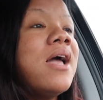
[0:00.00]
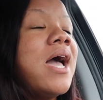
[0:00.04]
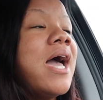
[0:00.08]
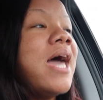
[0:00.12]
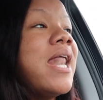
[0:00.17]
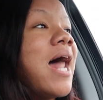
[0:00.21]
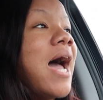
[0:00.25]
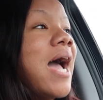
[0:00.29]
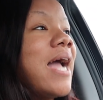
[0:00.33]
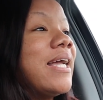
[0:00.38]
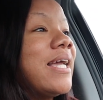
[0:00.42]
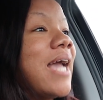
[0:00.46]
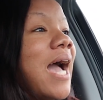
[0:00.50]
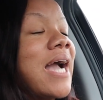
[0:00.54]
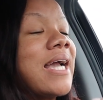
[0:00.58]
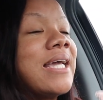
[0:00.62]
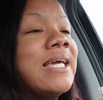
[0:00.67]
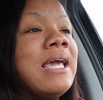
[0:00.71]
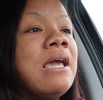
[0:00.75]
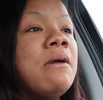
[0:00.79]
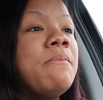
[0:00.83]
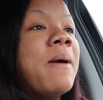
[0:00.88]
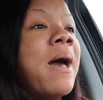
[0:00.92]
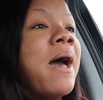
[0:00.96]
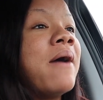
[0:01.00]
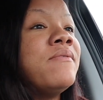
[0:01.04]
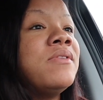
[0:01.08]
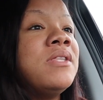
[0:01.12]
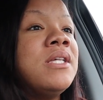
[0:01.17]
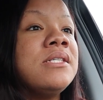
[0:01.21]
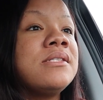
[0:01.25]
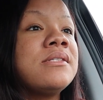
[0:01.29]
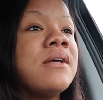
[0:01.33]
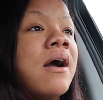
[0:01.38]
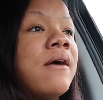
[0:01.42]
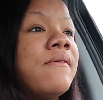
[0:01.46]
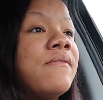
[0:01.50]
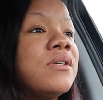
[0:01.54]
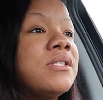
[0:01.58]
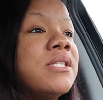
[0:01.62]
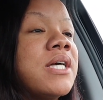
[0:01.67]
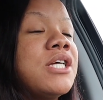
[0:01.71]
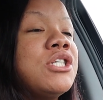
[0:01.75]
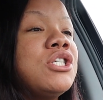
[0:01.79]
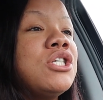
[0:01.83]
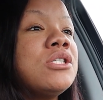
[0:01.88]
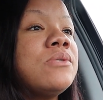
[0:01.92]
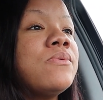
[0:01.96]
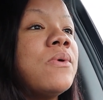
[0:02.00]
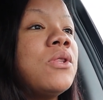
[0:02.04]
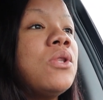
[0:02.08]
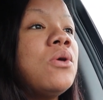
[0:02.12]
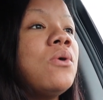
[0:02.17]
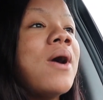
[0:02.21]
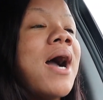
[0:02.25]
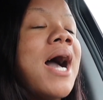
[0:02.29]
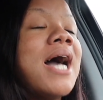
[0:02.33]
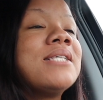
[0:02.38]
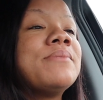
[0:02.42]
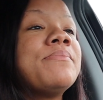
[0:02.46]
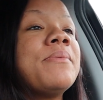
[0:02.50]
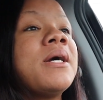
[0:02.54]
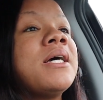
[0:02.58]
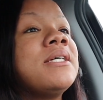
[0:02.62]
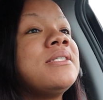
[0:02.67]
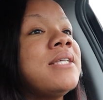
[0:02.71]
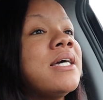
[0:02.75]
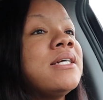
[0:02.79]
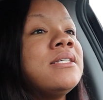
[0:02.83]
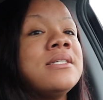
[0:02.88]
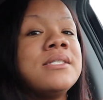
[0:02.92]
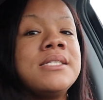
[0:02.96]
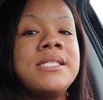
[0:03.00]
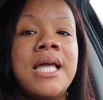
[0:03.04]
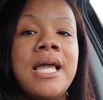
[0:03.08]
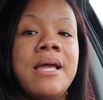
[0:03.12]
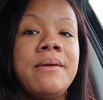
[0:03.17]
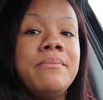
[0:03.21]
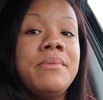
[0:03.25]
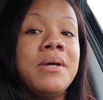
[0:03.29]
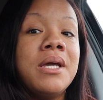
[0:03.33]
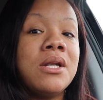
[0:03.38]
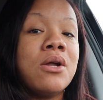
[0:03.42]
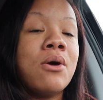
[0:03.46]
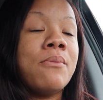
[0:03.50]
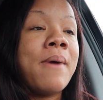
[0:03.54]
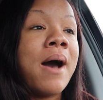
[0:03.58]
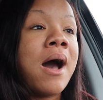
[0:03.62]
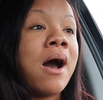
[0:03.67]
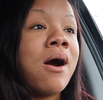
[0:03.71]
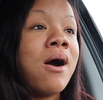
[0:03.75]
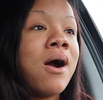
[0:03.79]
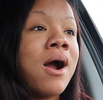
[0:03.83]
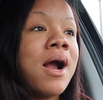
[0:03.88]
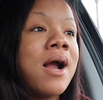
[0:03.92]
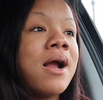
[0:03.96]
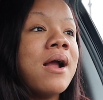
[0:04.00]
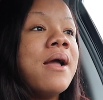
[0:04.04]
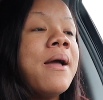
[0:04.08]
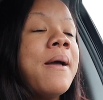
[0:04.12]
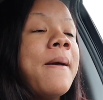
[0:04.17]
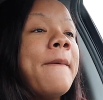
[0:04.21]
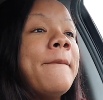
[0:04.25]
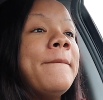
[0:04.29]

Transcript: And I keep having these conversations with you guys because they just keep being on my heart,